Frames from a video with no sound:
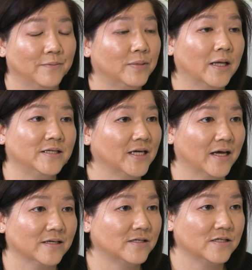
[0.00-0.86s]
blood
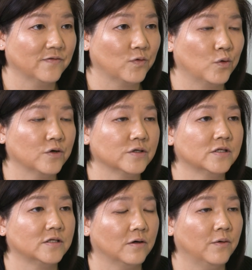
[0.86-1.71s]
tests, of course.
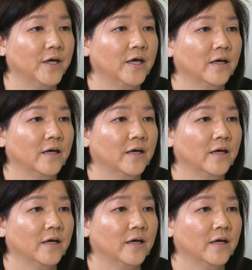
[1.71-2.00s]
So